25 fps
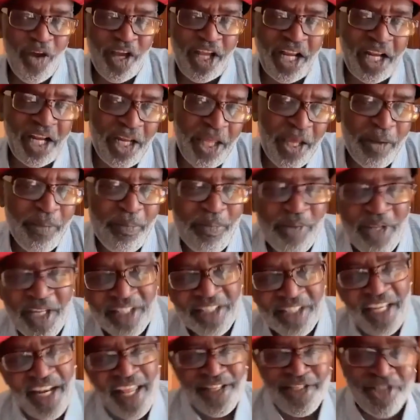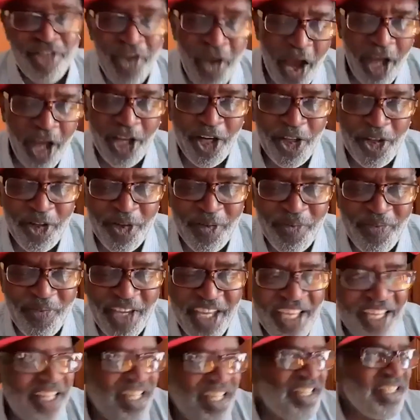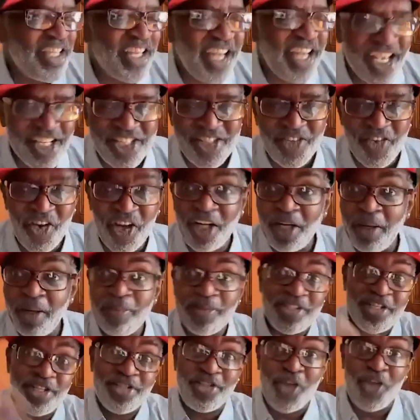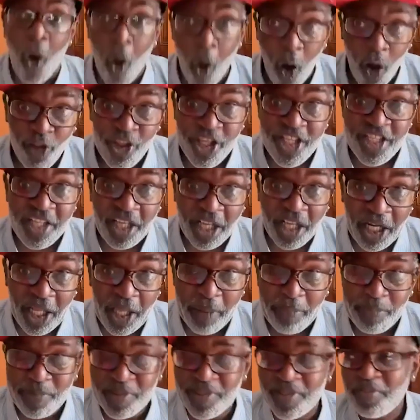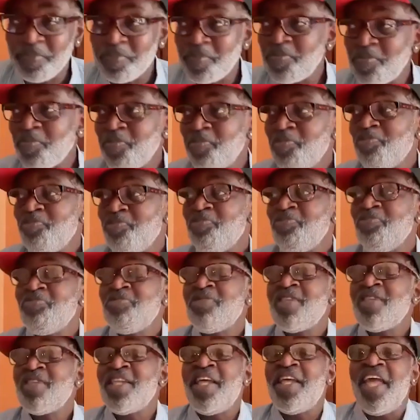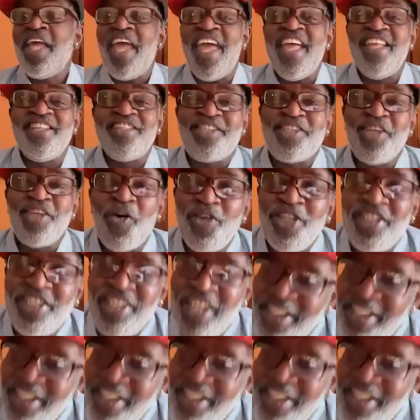a clip, then I talk a little bit, then I show a clip, because there's all these clips. And so as